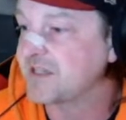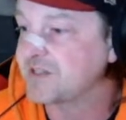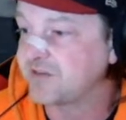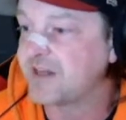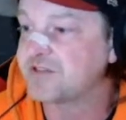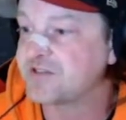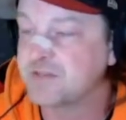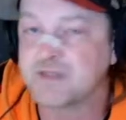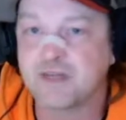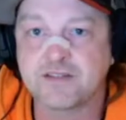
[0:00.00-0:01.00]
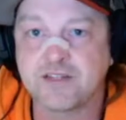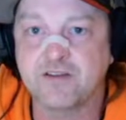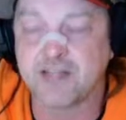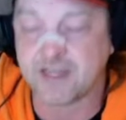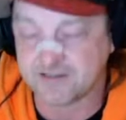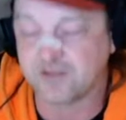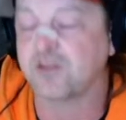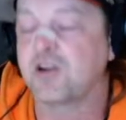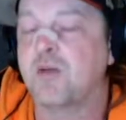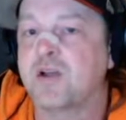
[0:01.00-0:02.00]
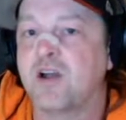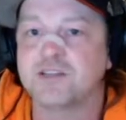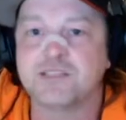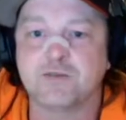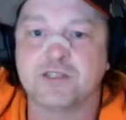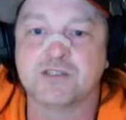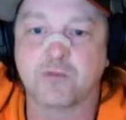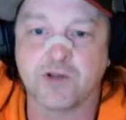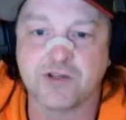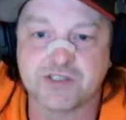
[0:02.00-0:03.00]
Is there faster teams out there? Yes. Are there kamikaze runs where you just